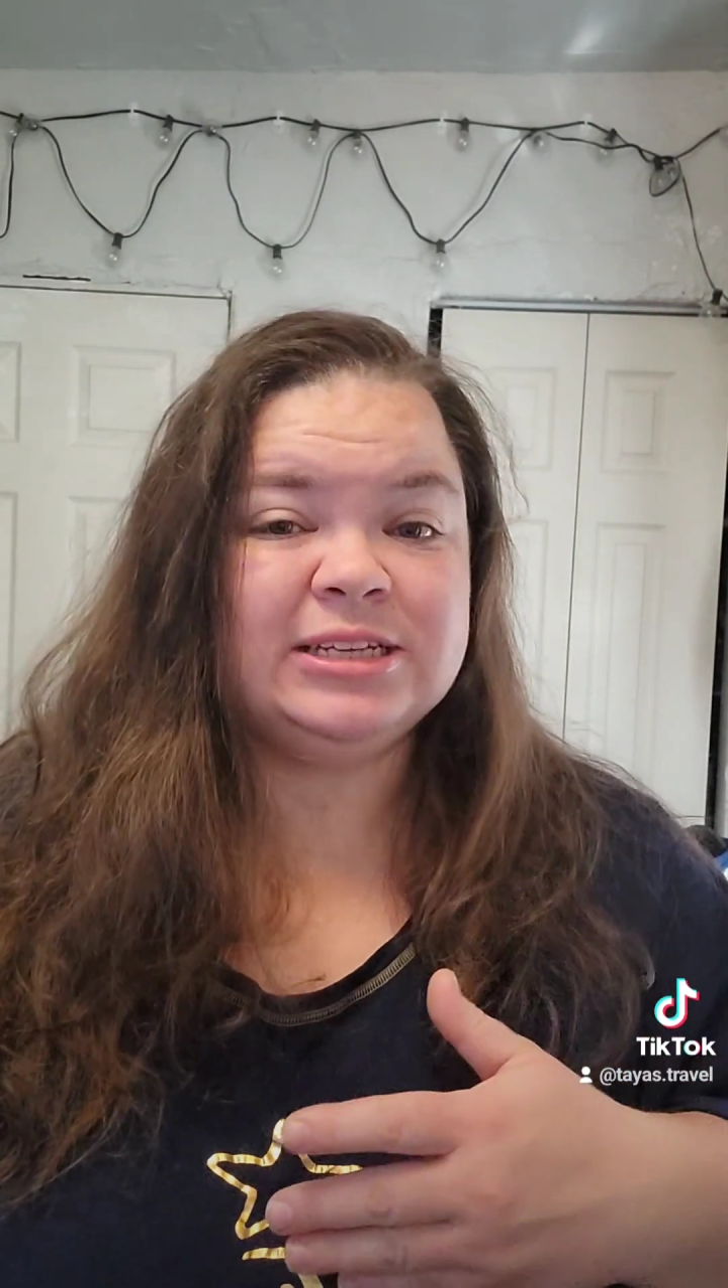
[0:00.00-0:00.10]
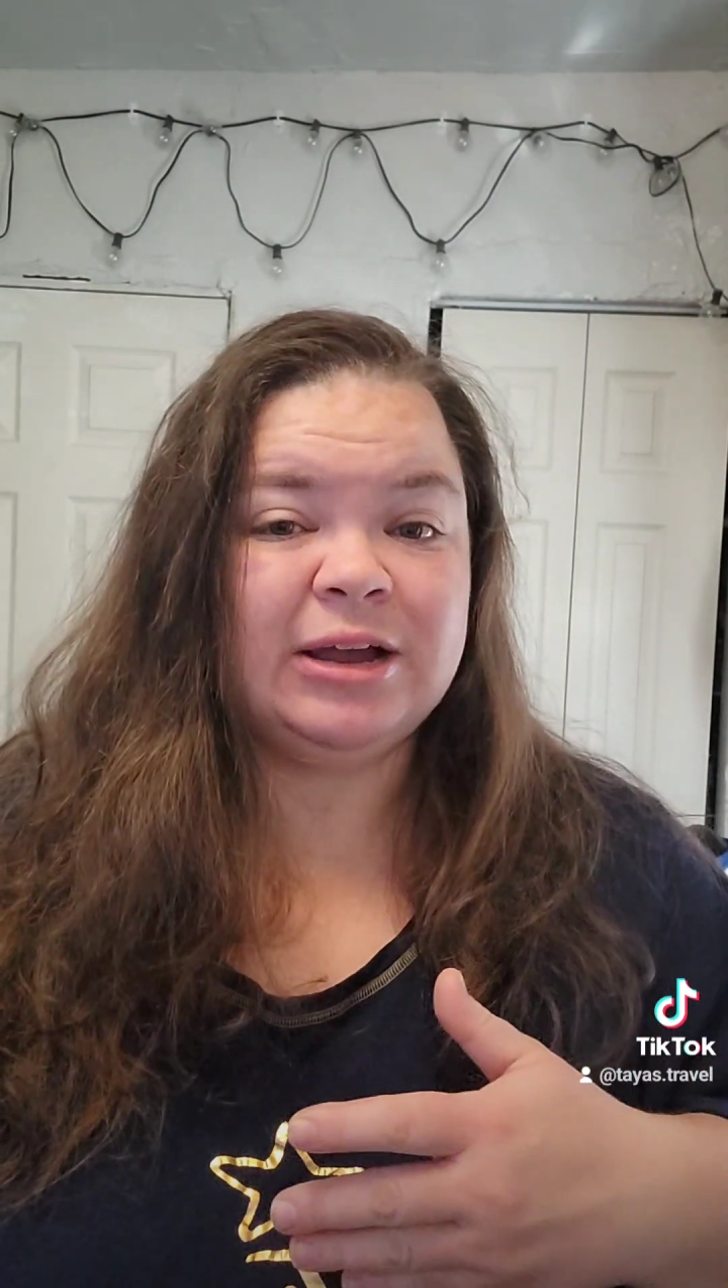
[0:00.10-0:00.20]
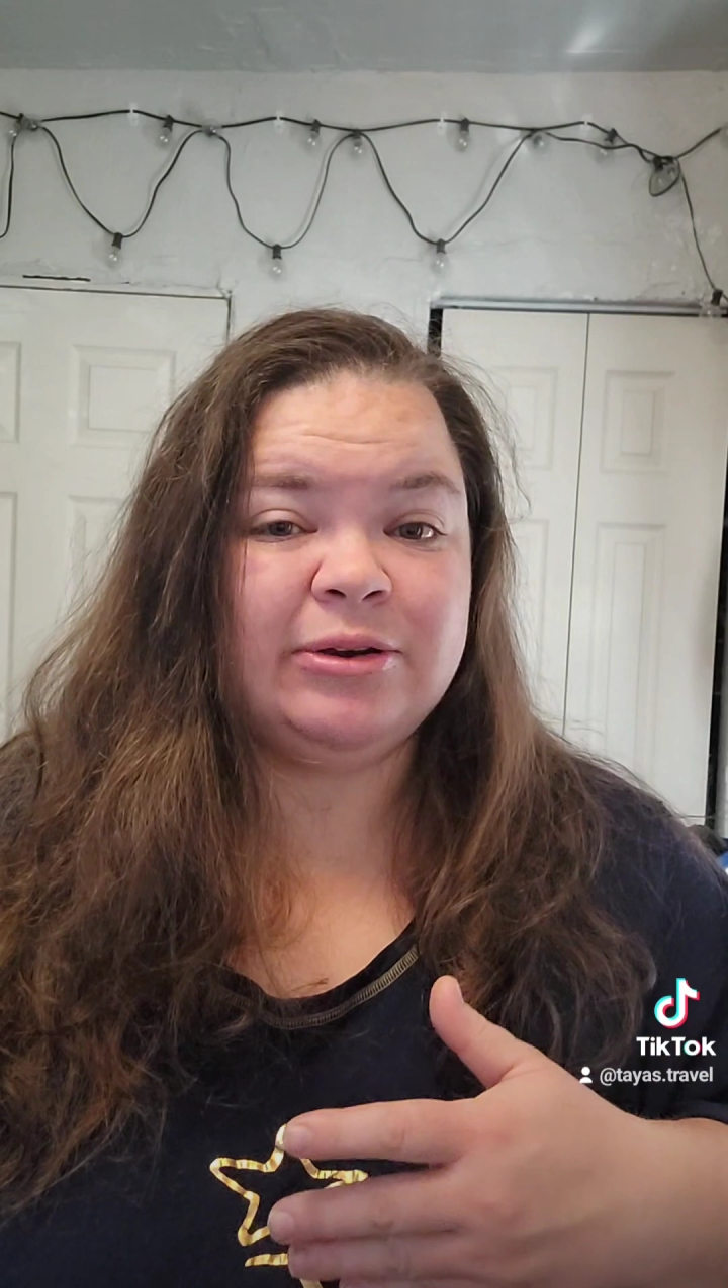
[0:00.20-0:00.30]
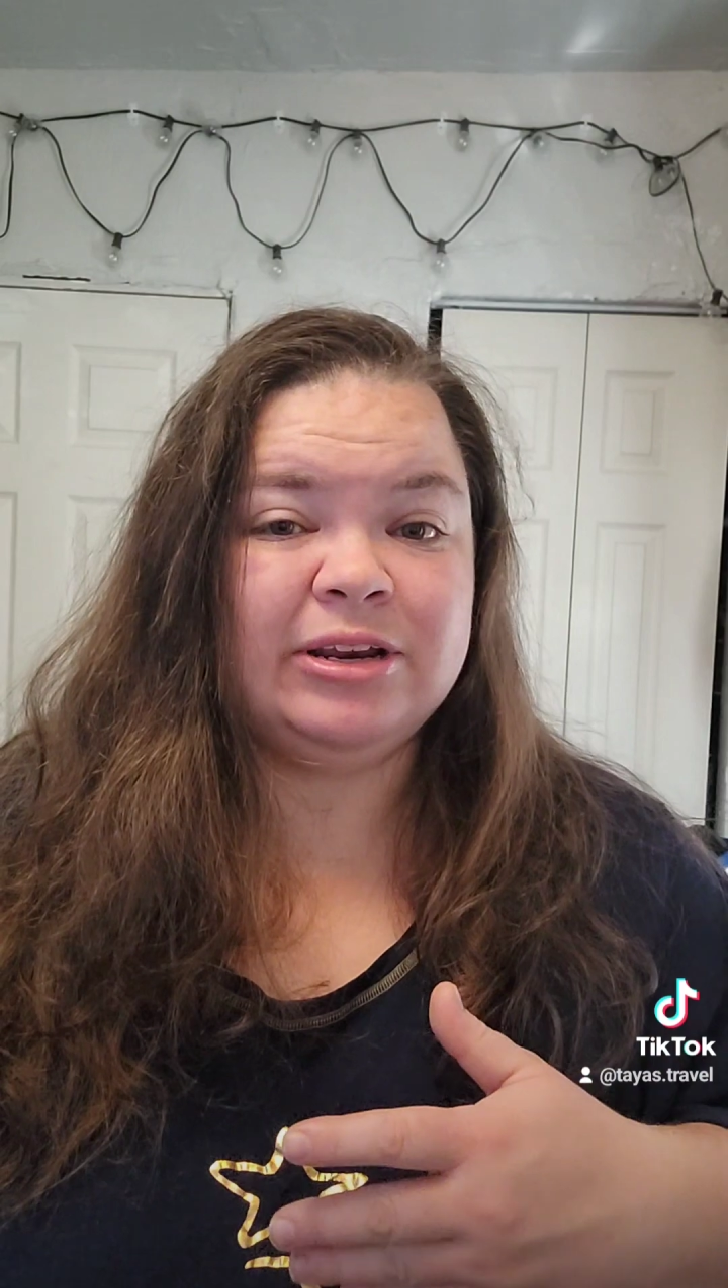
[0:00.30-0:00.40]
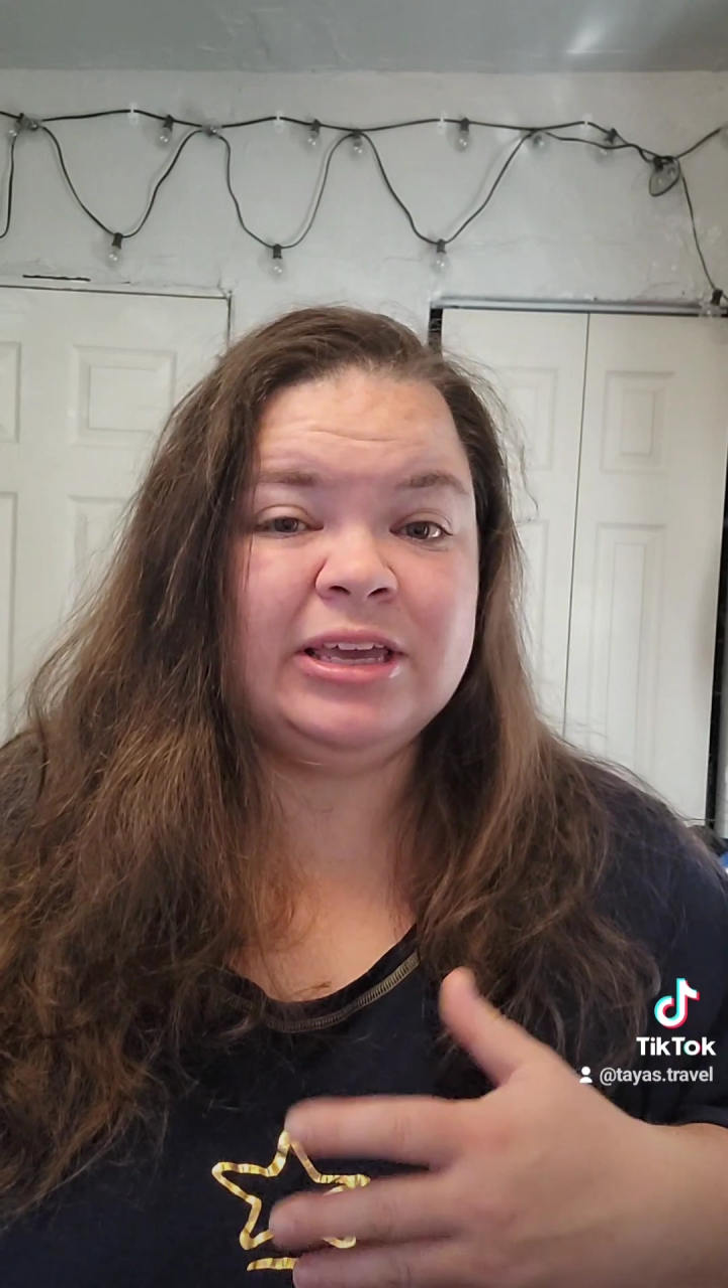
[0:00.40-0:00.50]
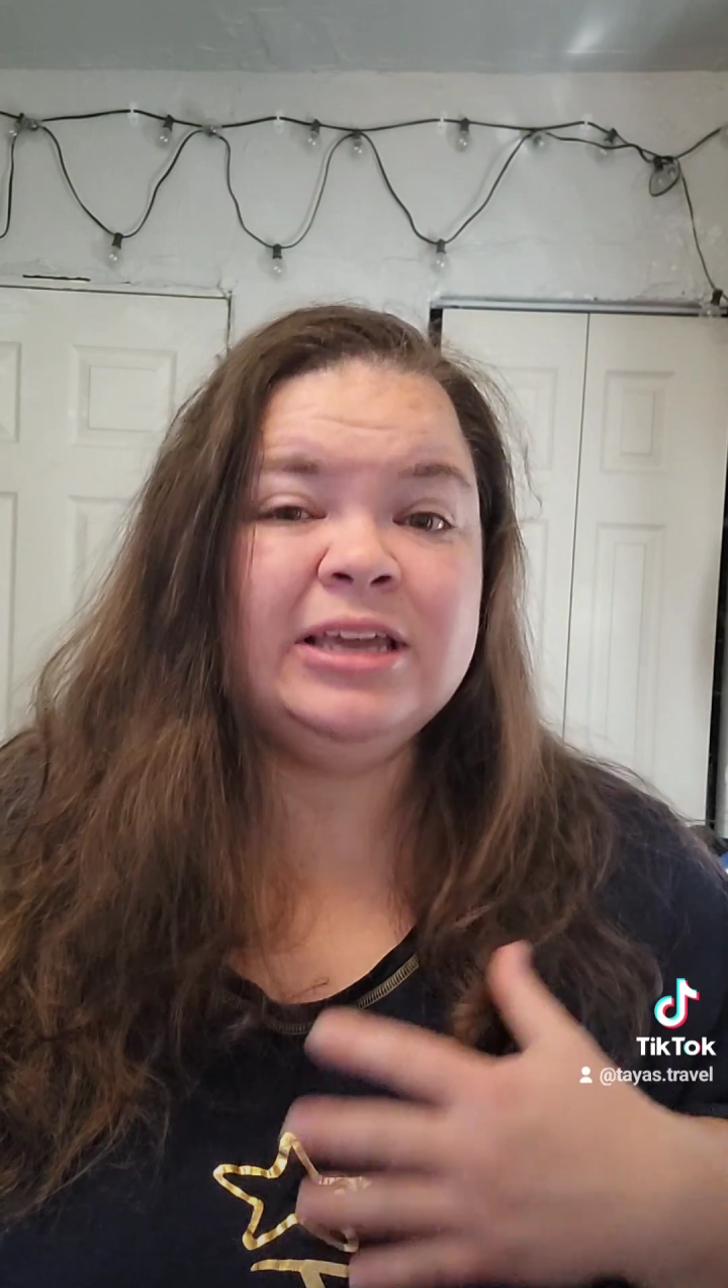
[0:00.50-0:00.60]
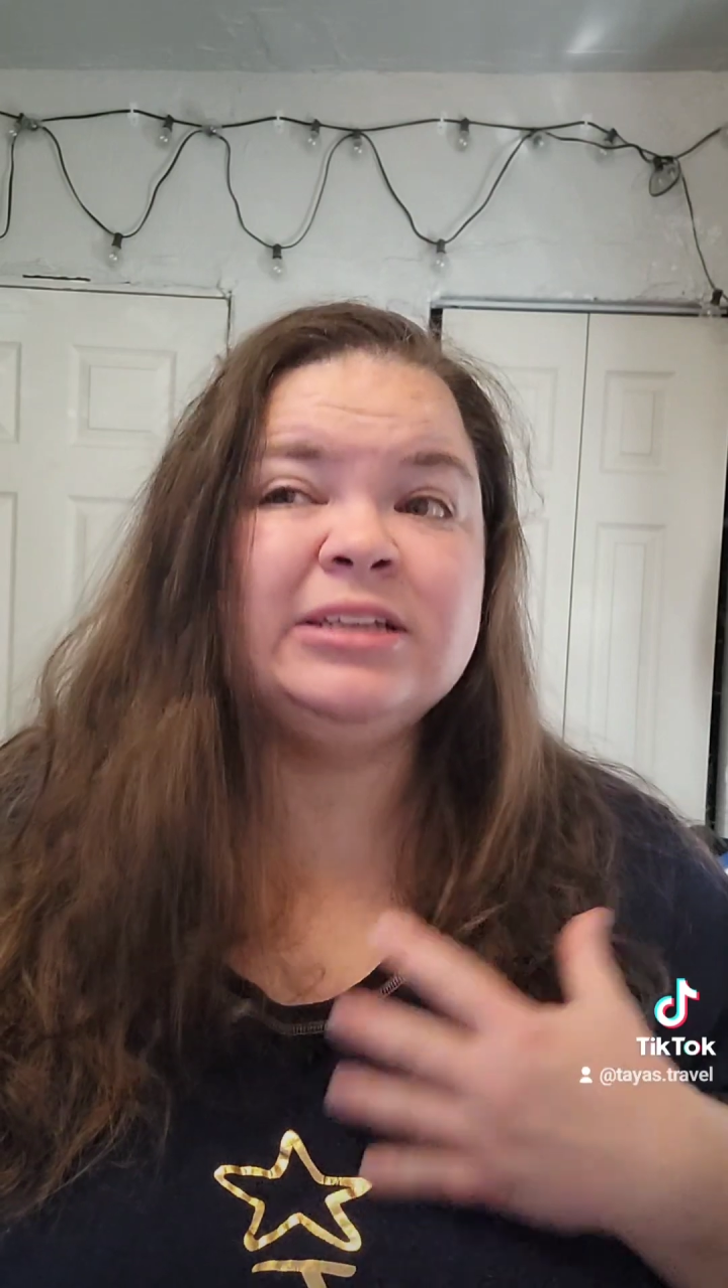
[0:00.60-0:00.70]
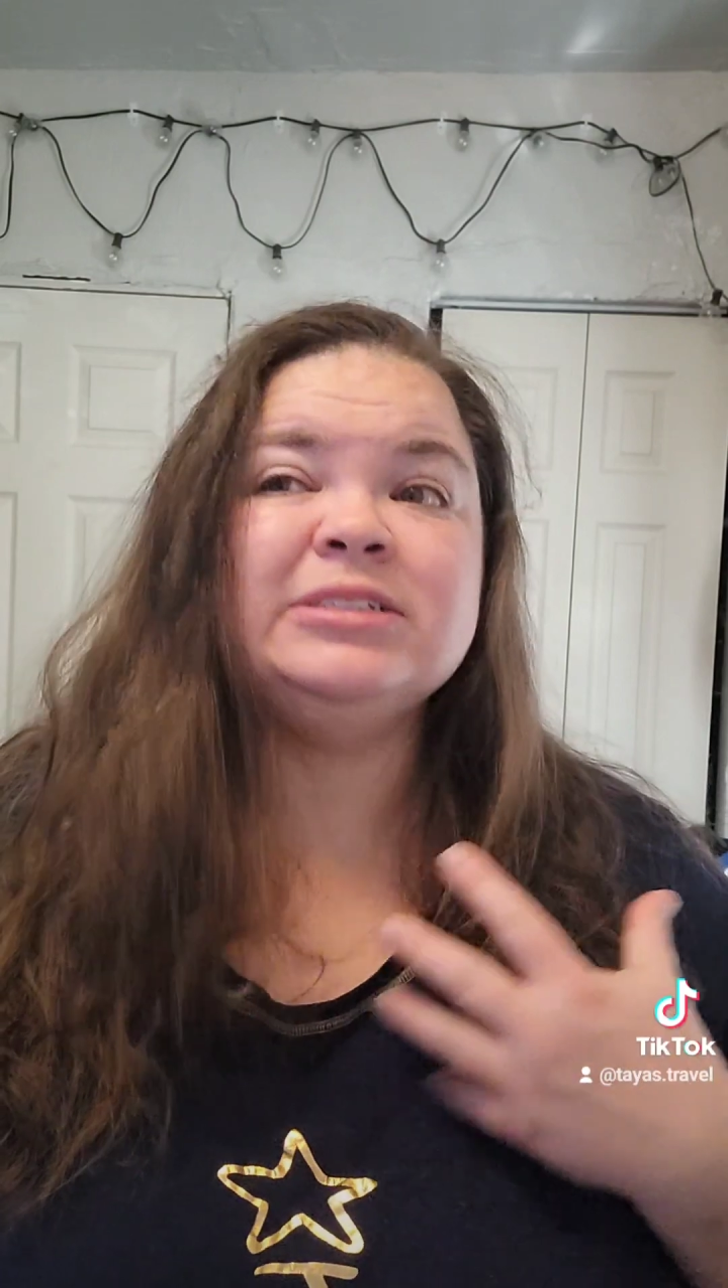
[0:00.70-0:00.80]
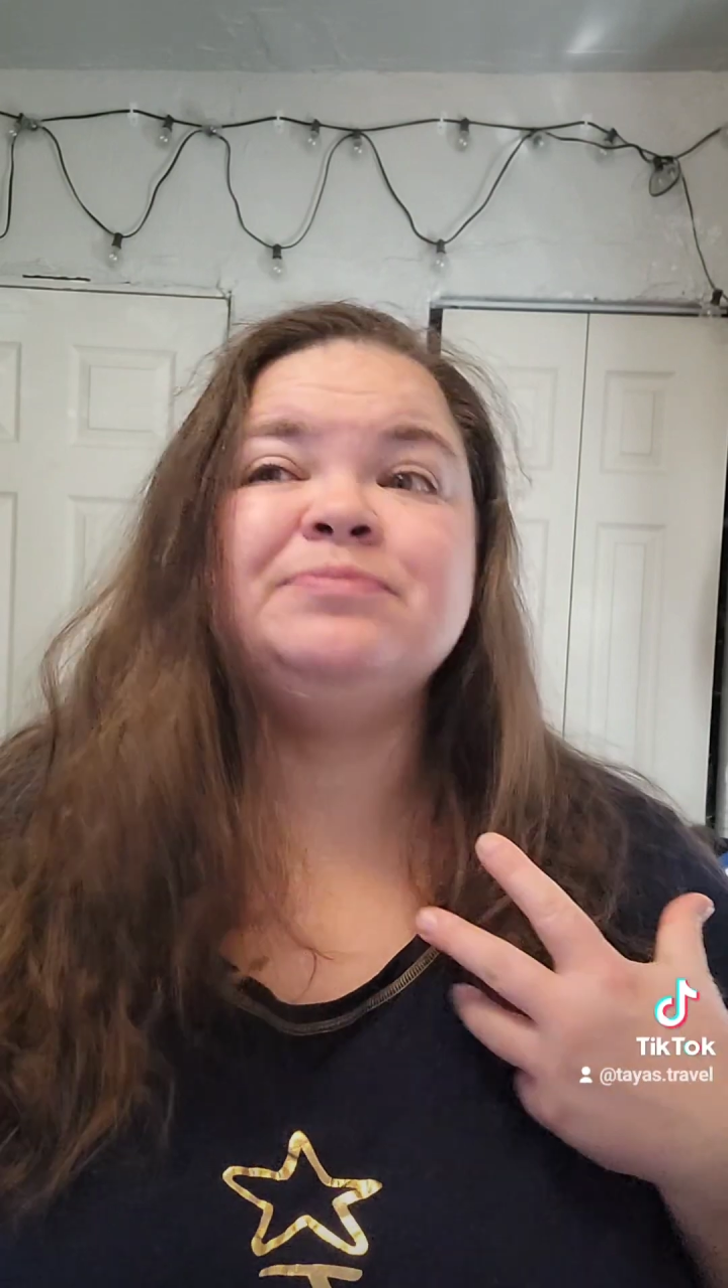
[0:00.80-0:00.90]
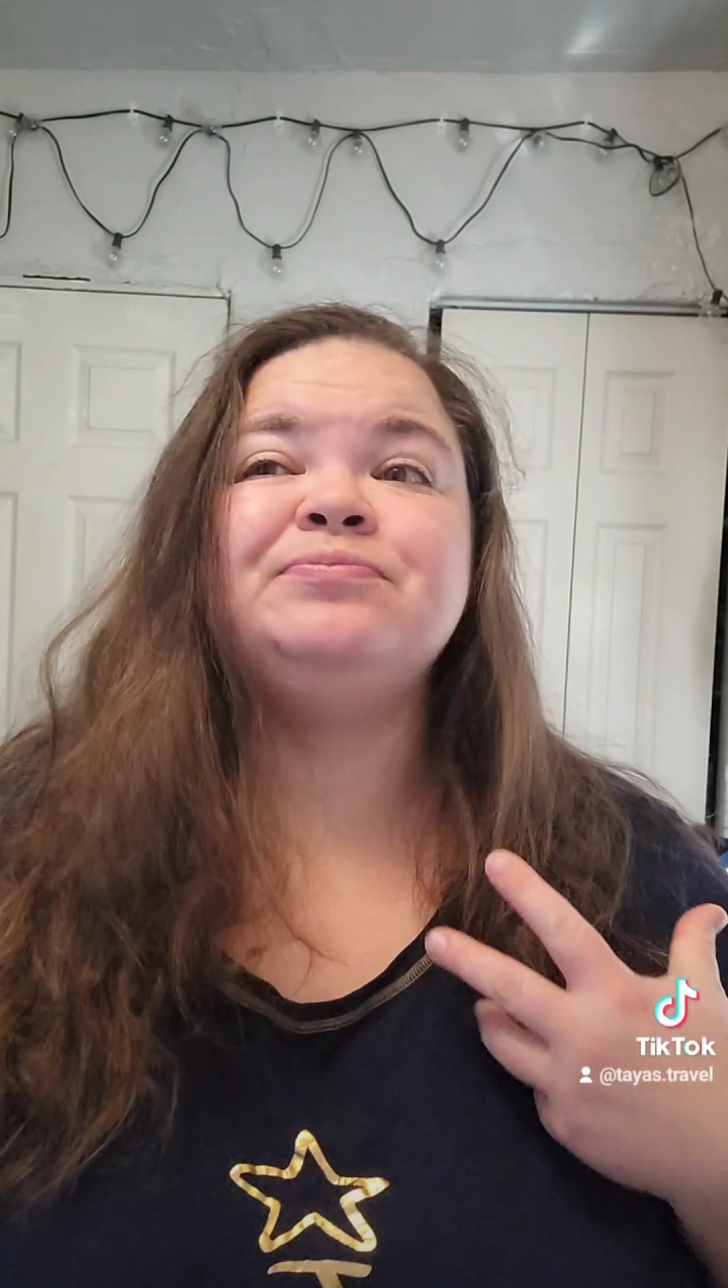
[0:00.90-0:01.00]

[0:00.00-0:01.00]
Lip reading: down and eat,